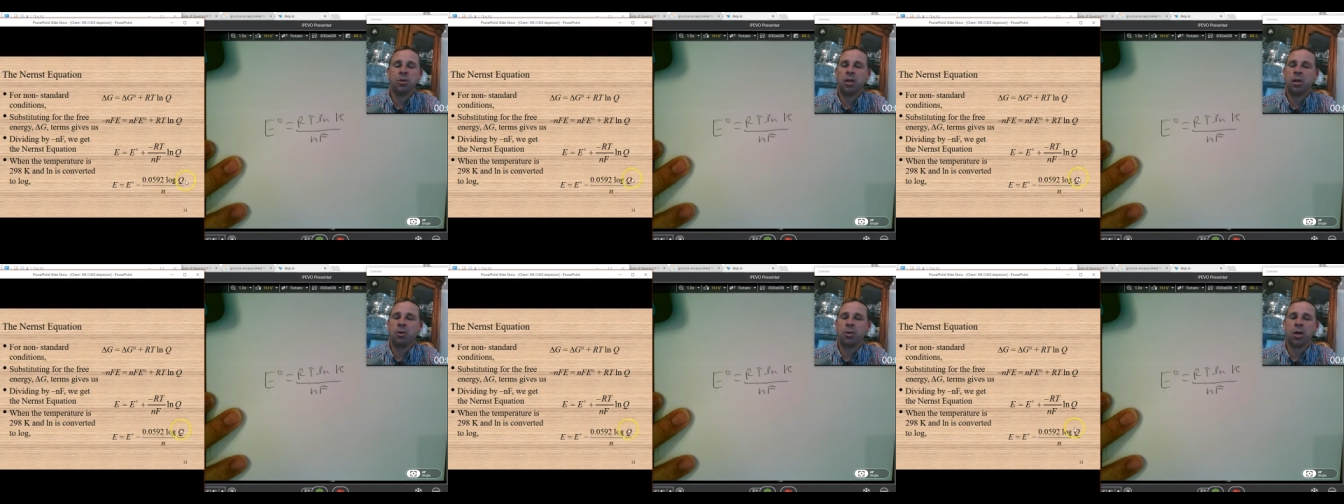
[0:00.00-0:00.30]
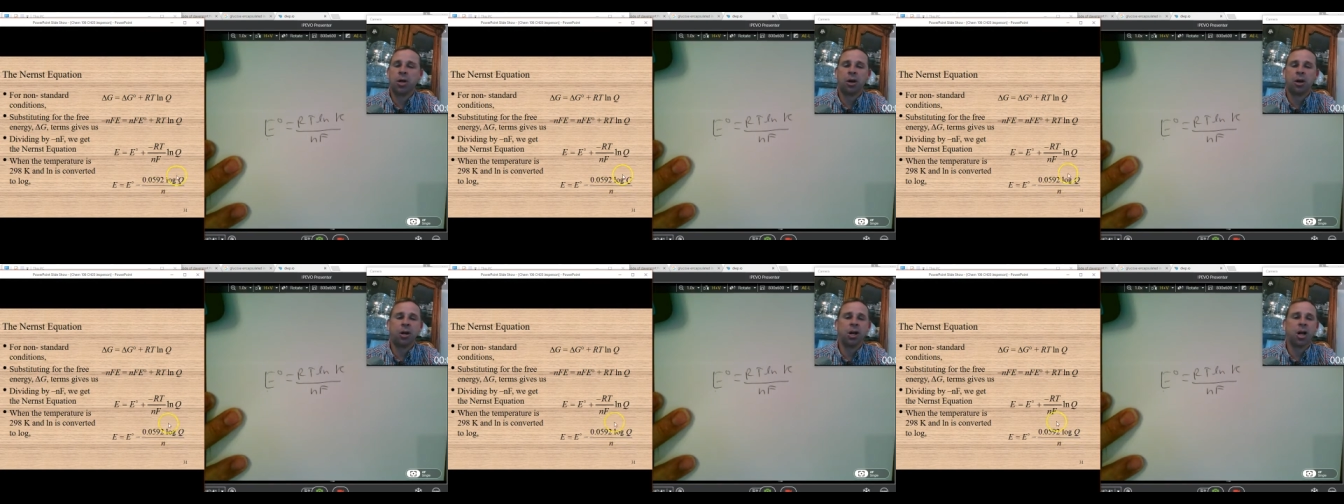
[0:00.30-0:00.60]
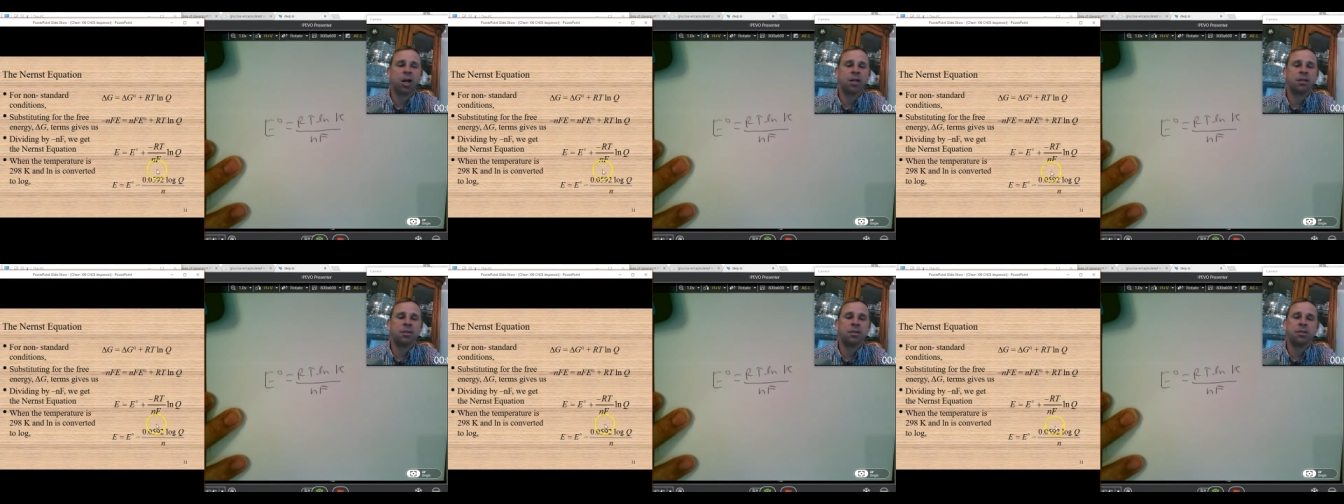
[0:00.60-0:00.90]
there we got our
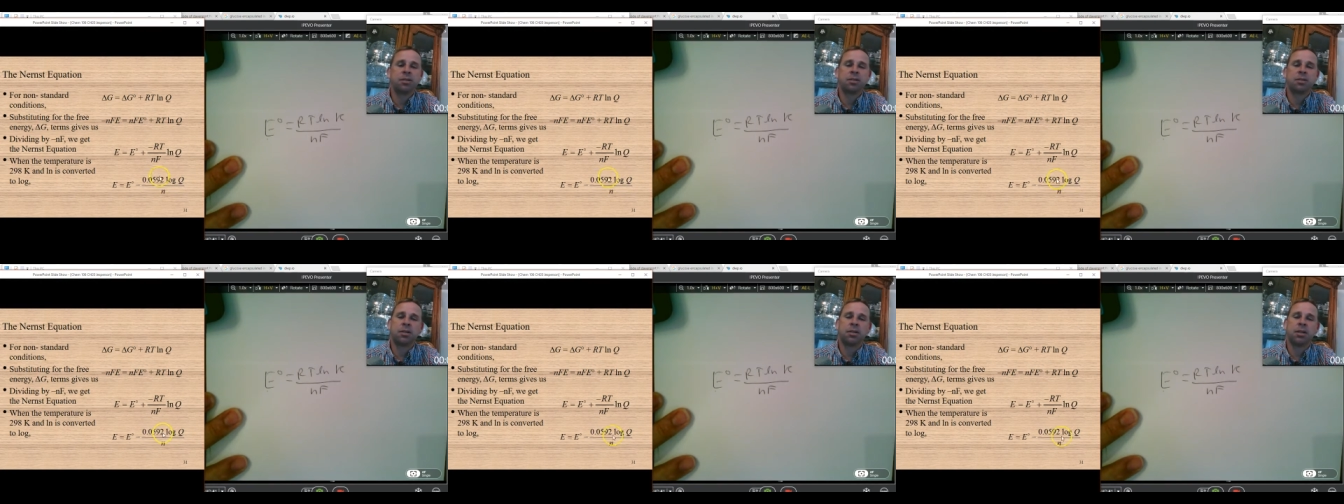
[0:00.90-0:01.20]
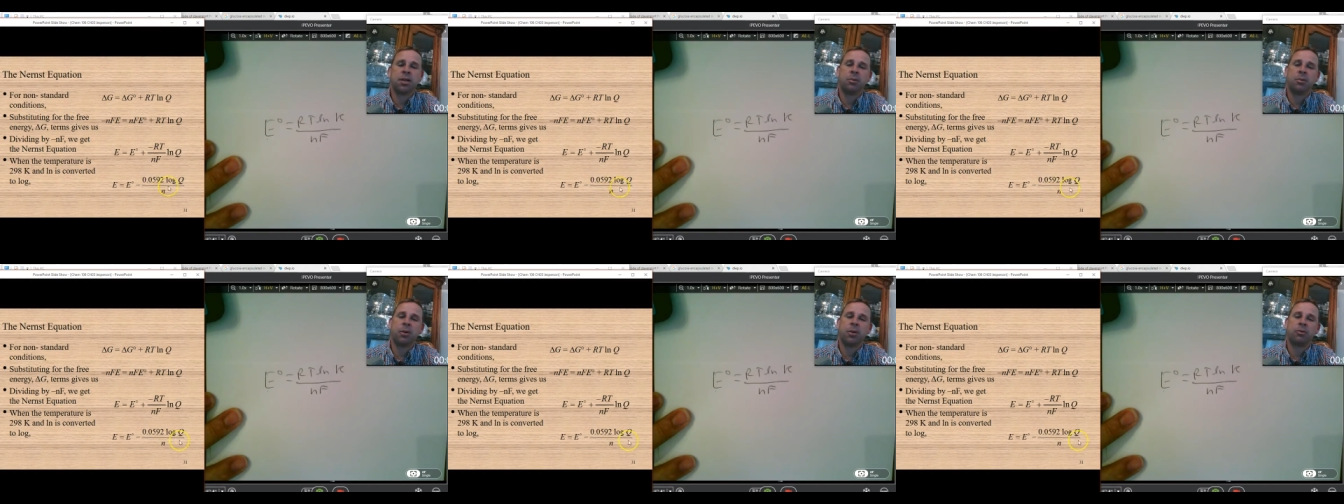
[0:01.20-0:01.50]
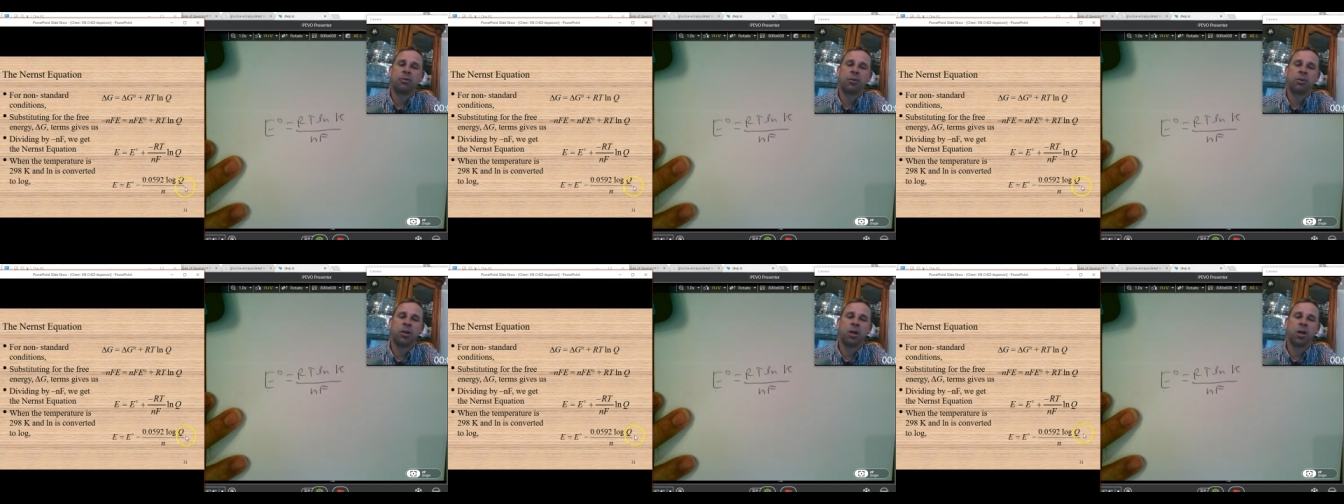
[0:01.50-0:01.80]
constants, and then we
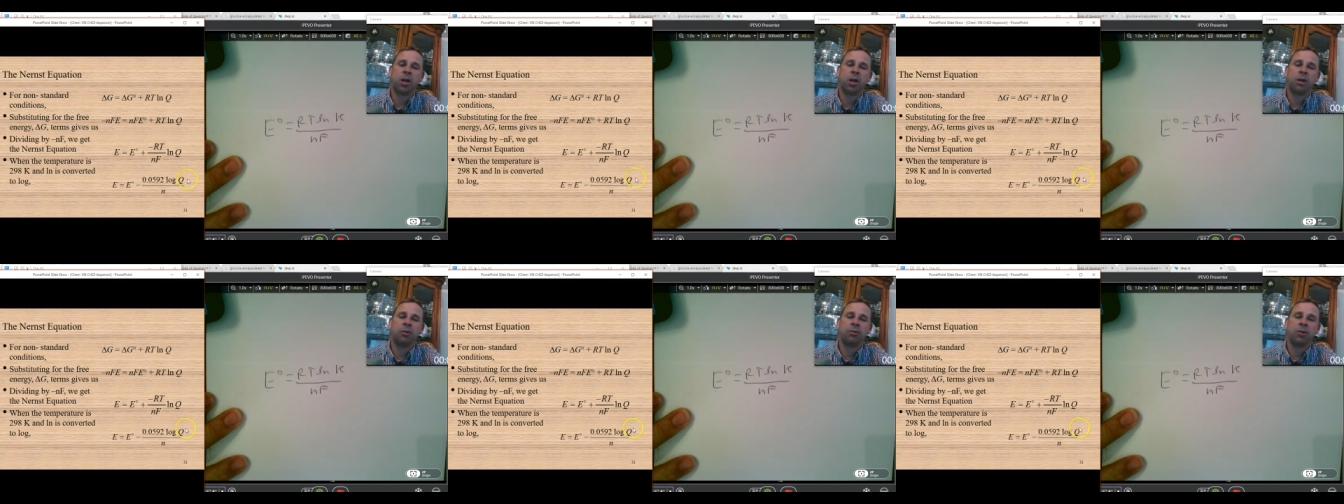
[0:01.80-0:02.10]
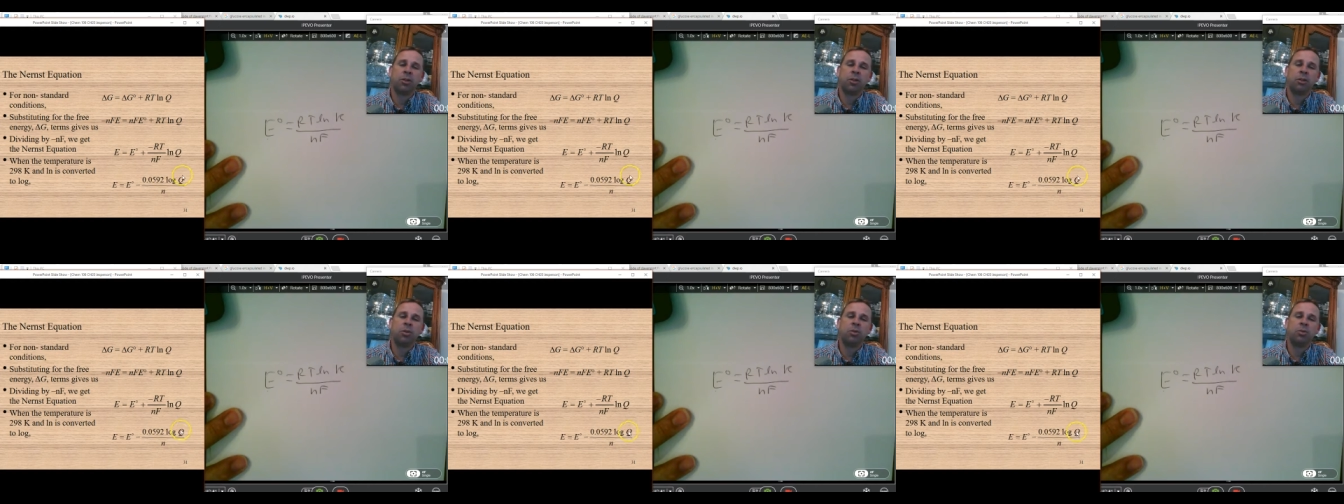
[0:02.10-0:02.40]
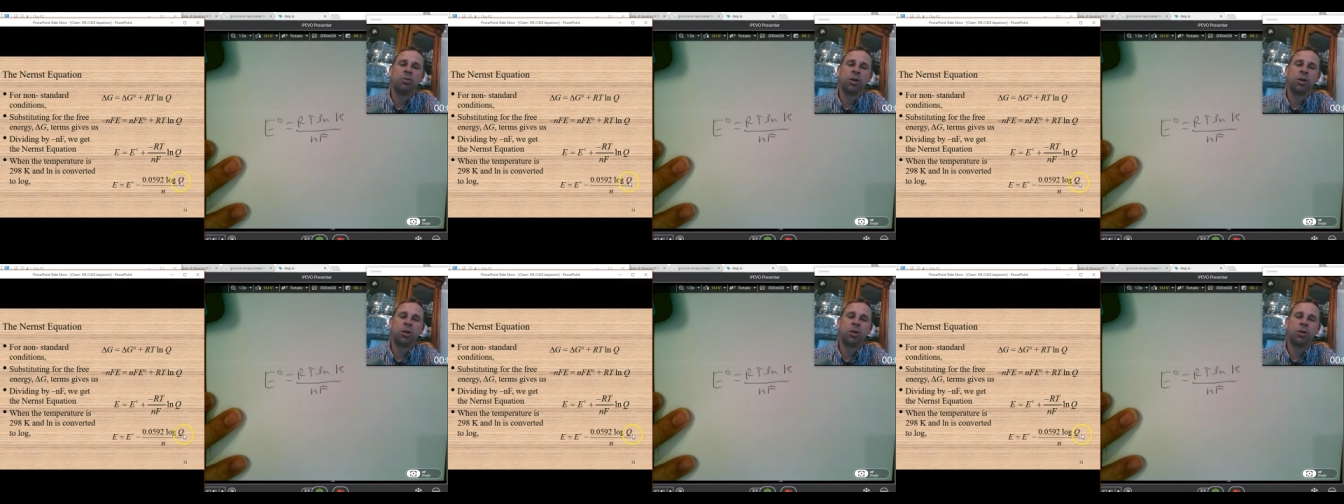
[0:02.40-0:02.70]
have our log of Q,
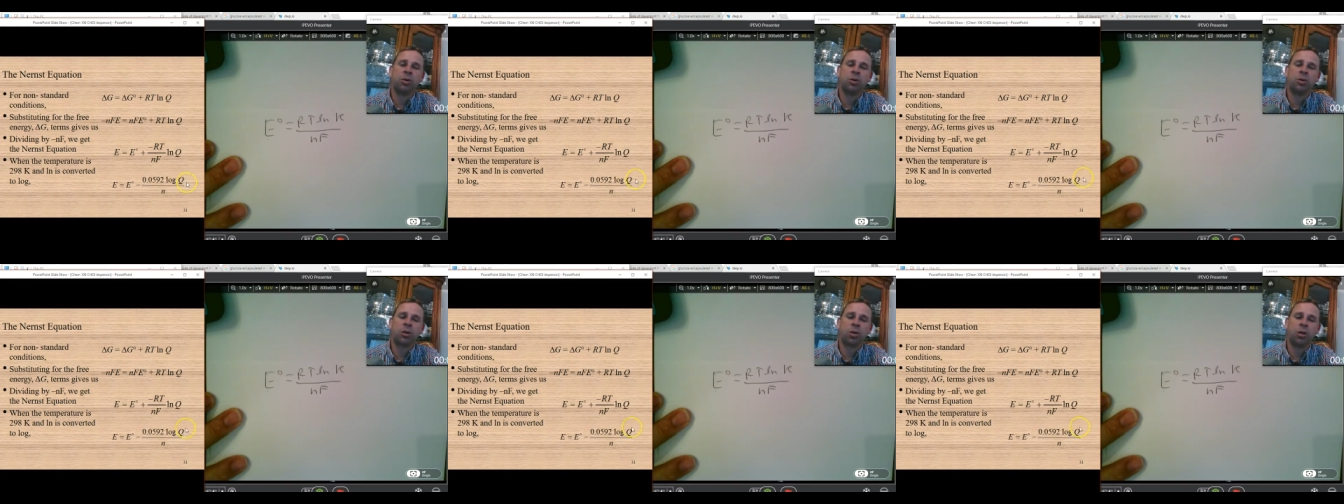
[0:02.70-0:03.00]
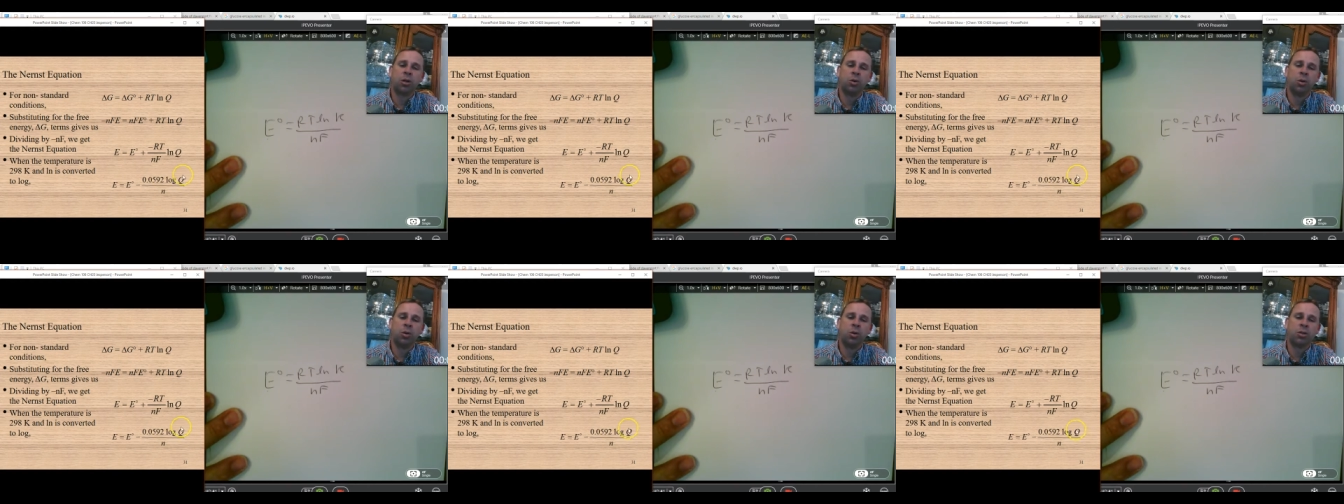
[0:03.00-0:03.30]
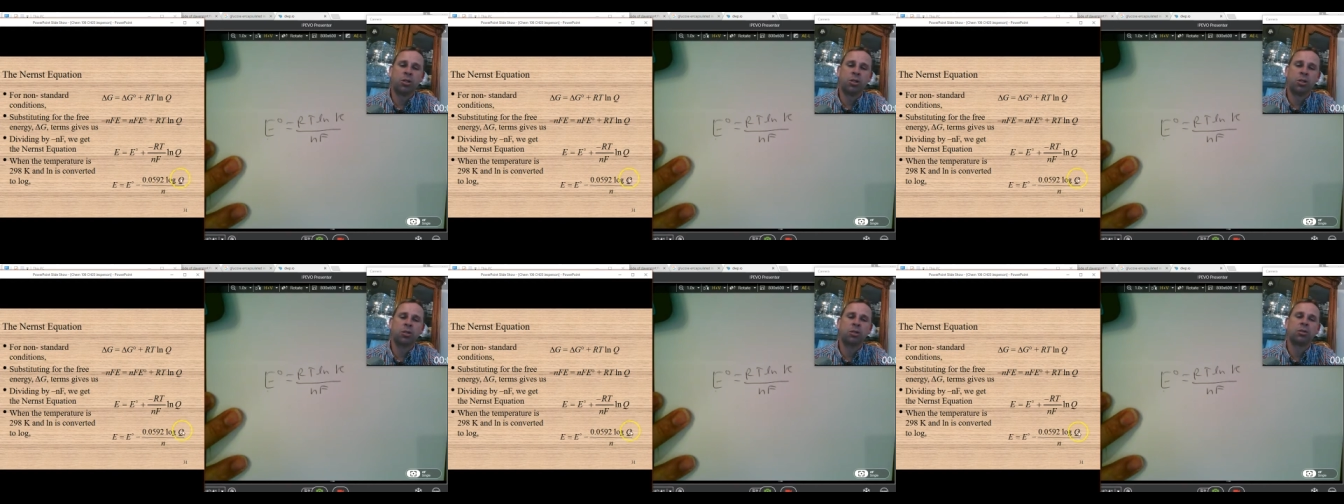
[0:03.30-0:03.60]
where Q is our
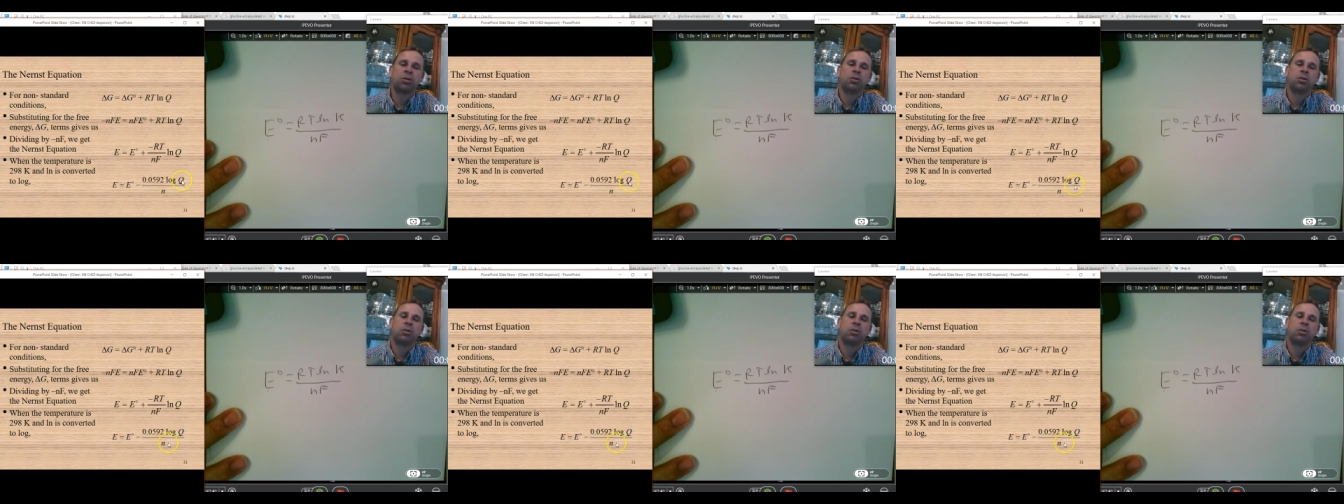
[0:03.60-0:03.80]
quotient,